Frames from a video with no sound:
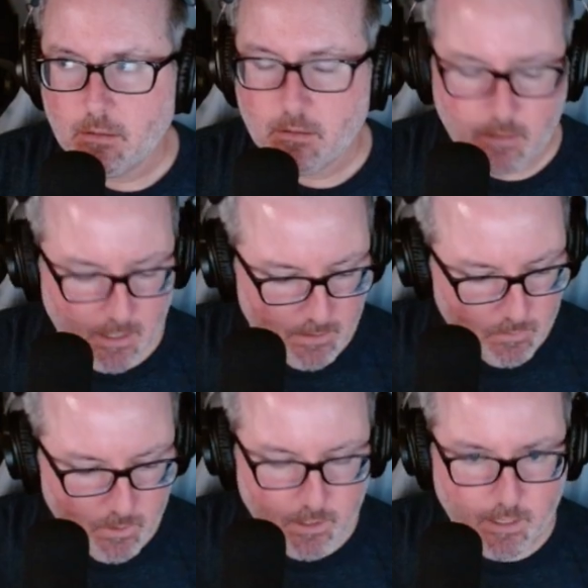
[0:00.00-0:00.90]
yeah, this
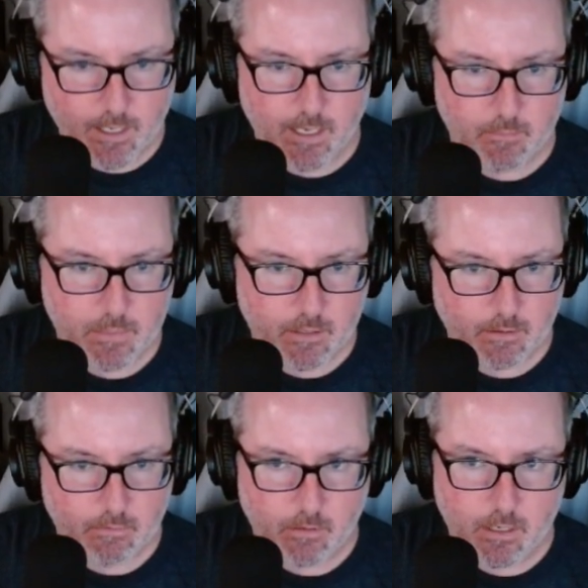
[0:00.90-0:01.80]
one can't be a
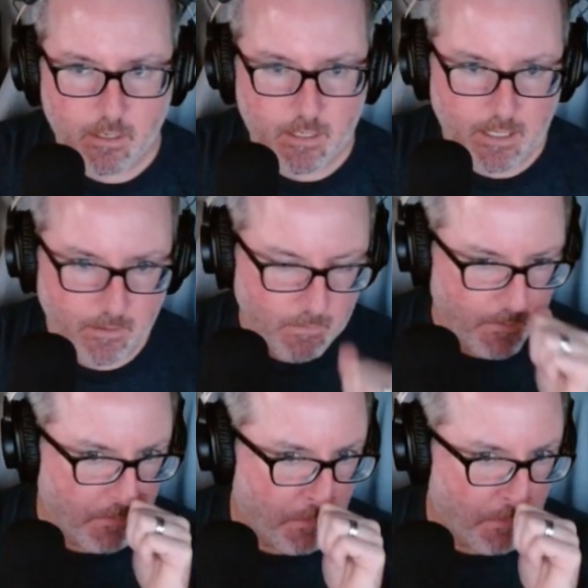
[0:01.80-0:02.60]
3 either.